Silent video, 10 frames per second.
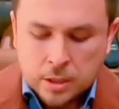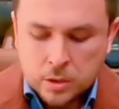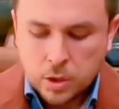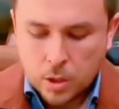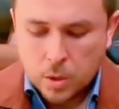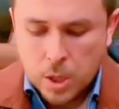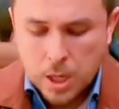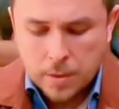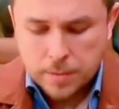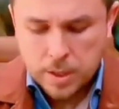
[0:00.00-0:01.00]
So,
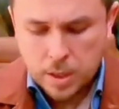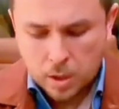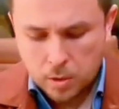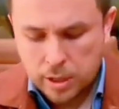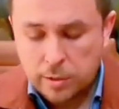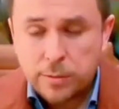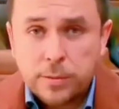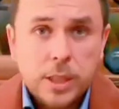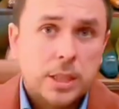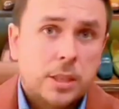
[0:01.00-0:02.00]
you know,
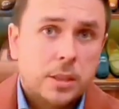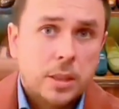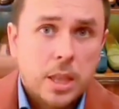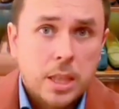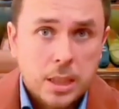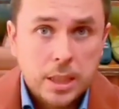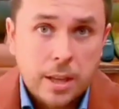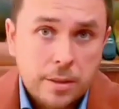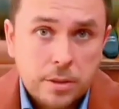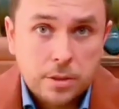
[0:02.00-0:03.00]
if let's just say
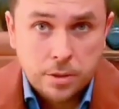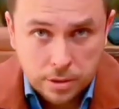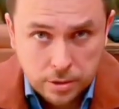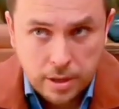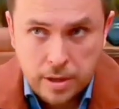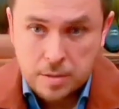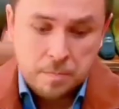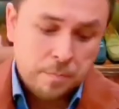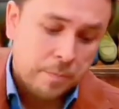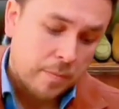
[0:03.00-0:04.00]
leathers are the
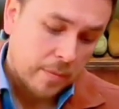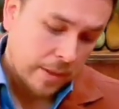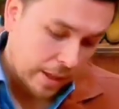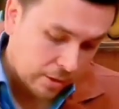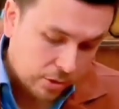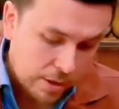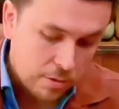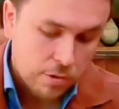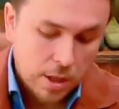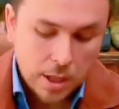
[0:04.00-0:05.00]
same,
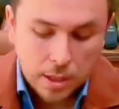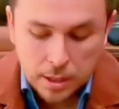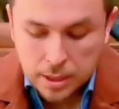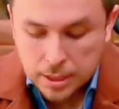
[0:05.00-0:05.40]
etc.,